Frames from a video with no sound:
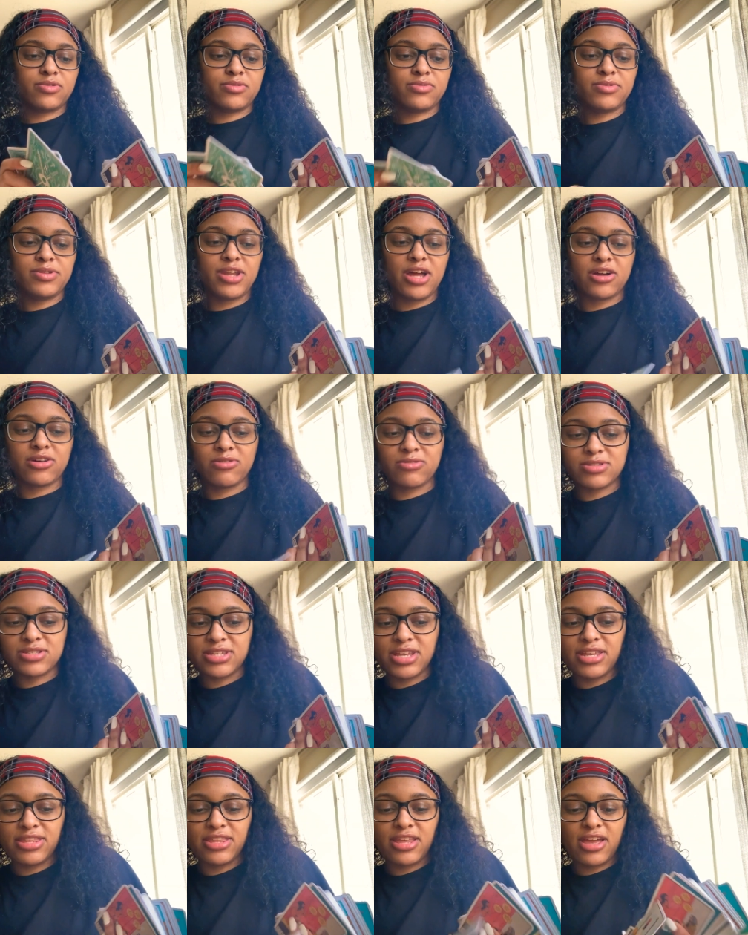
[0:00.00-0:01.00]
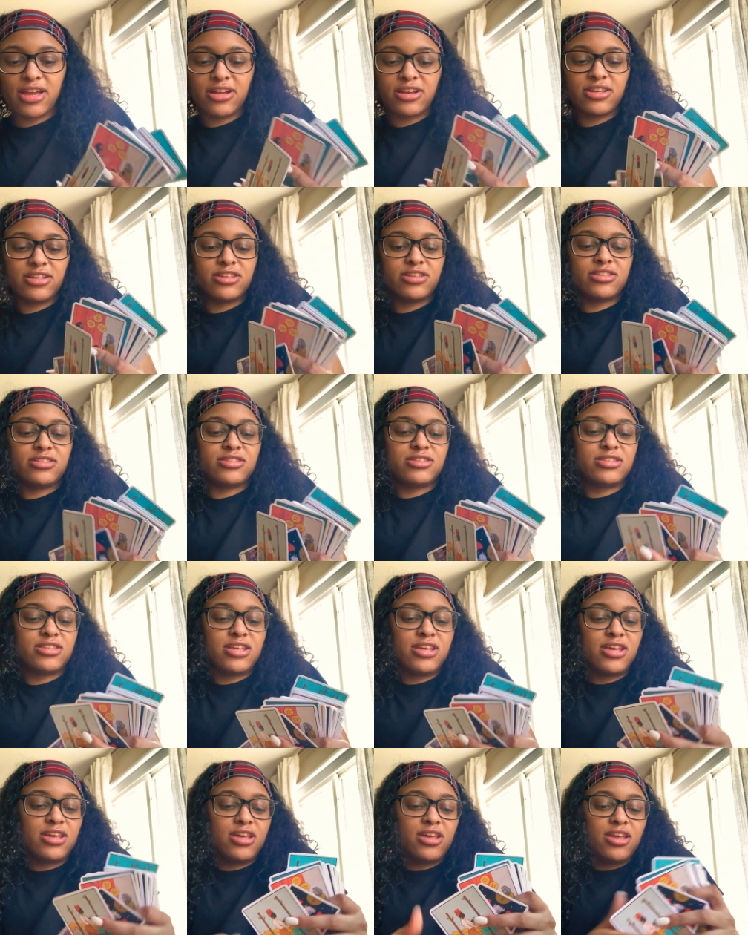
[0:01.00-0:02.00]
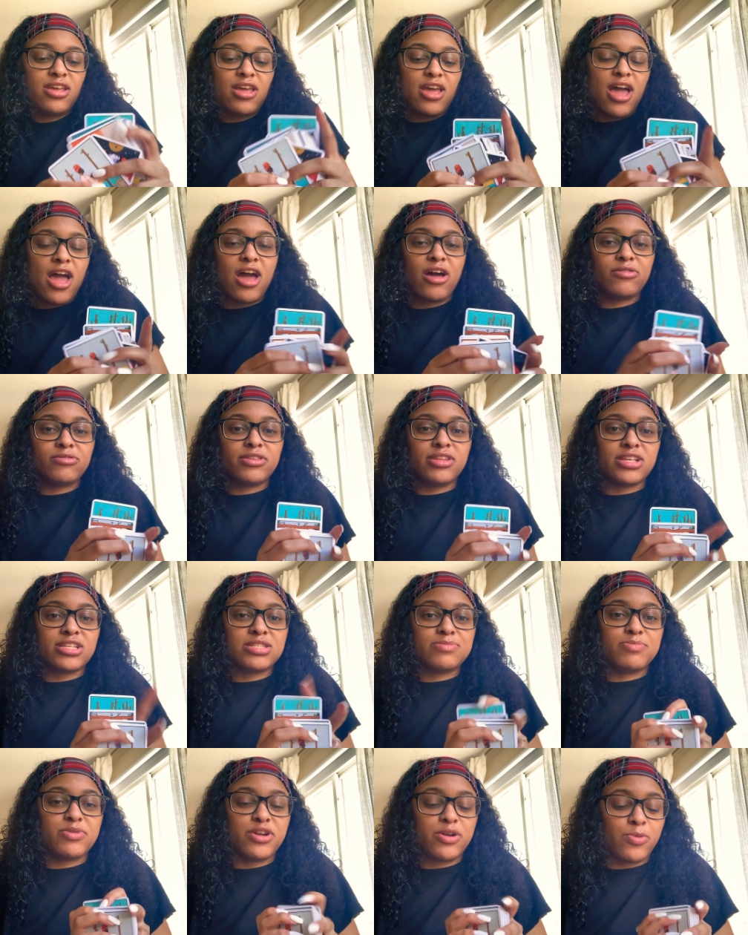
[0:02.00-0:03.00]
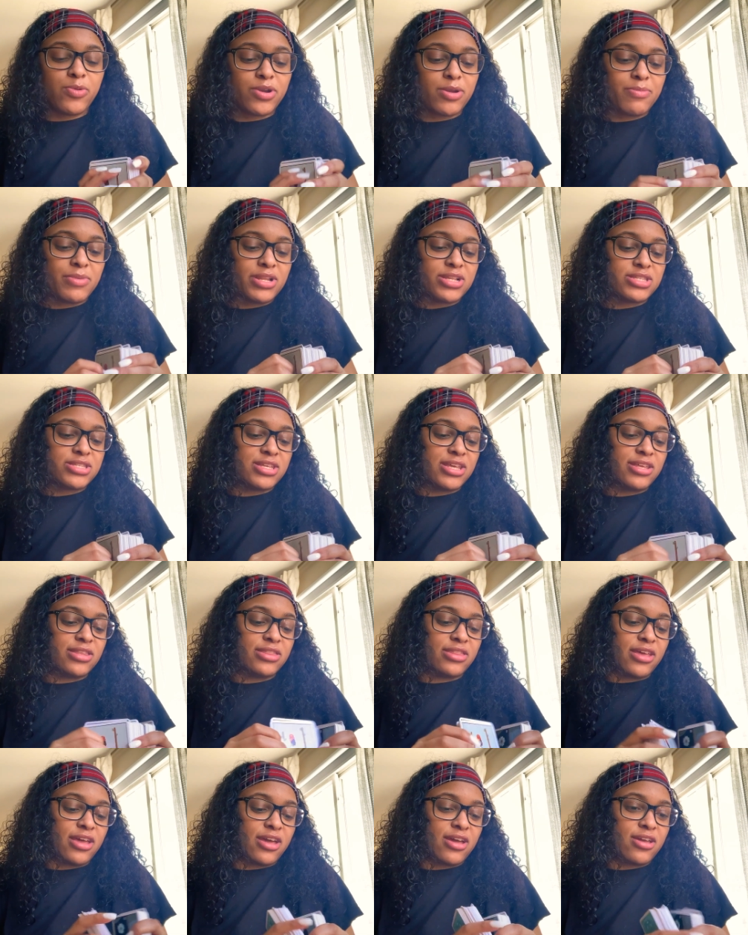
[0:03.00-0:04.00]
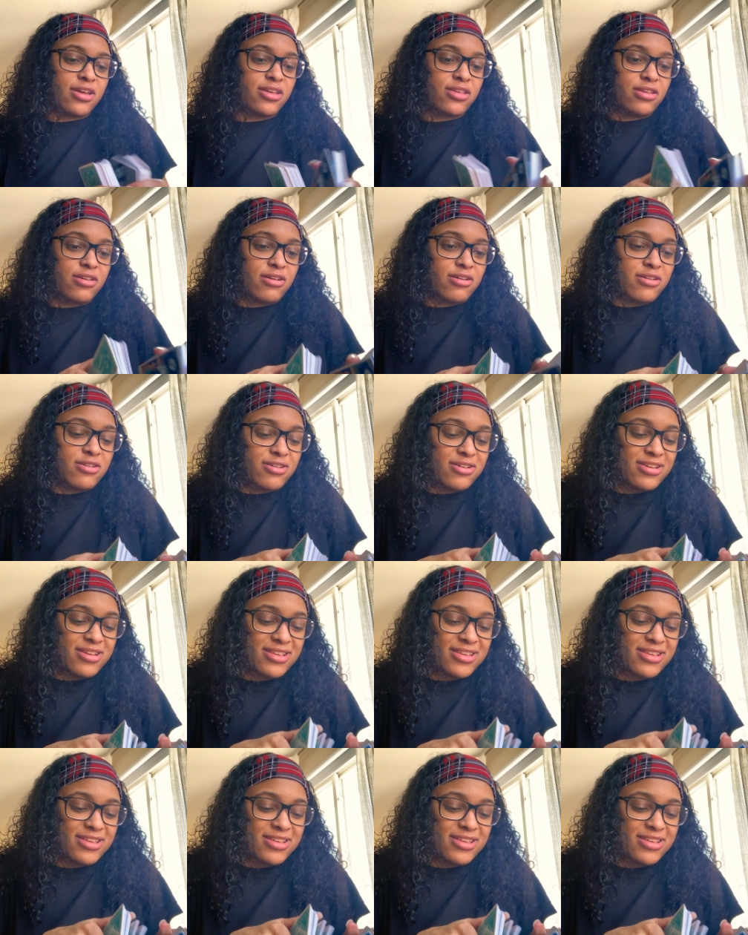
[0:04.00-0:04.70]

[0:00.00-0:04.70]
We're not going to take that because I don't think Spirit wanted me to take that, y'all.